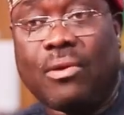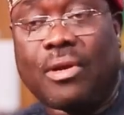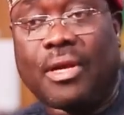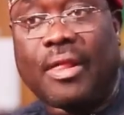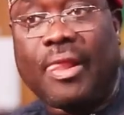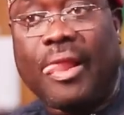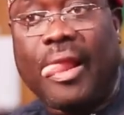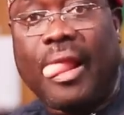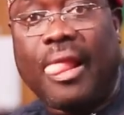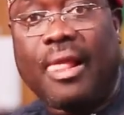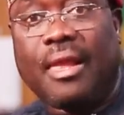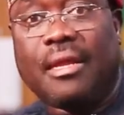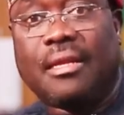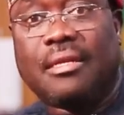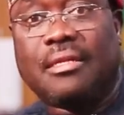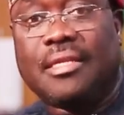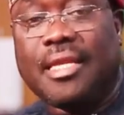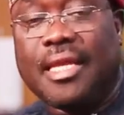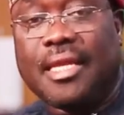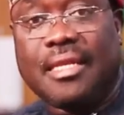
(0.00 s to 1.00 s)
okay,
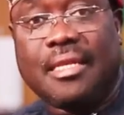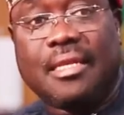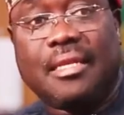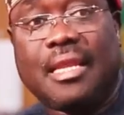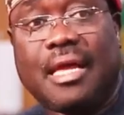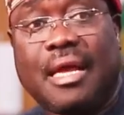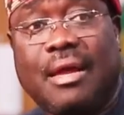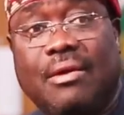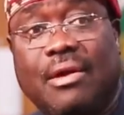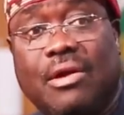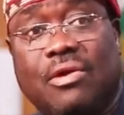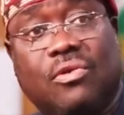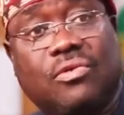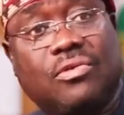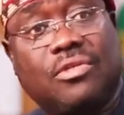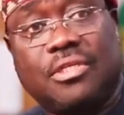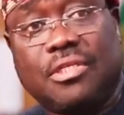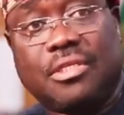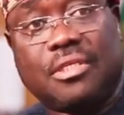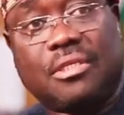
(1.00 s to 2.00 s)
then our
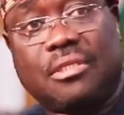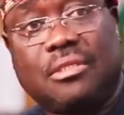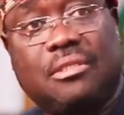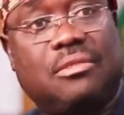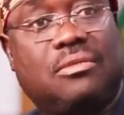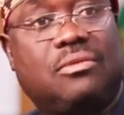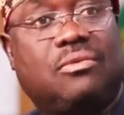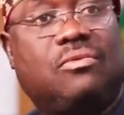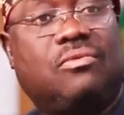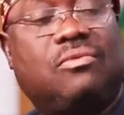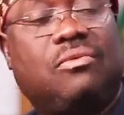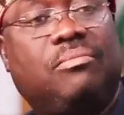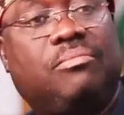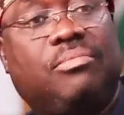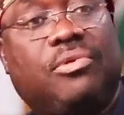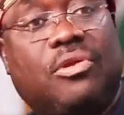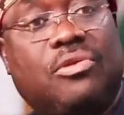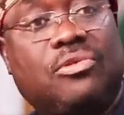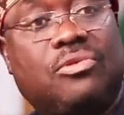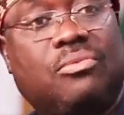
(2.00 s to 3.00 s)
country will
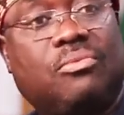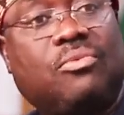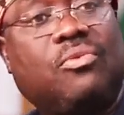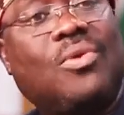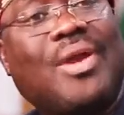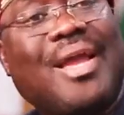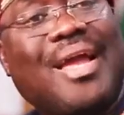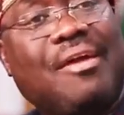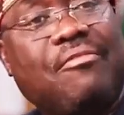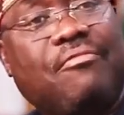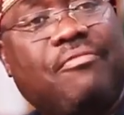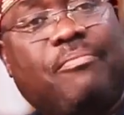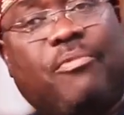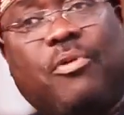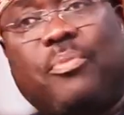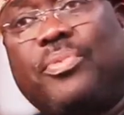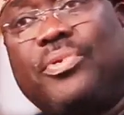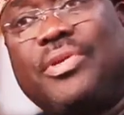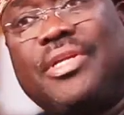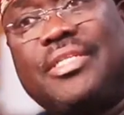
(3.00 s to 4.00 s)
blossom. We have
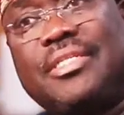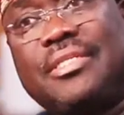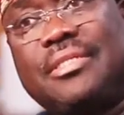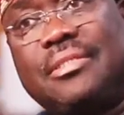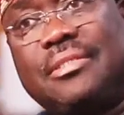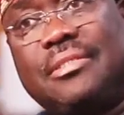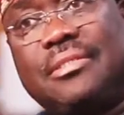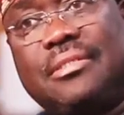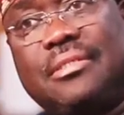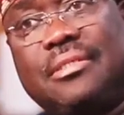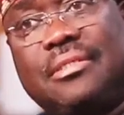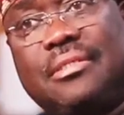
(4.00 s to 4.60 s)
population,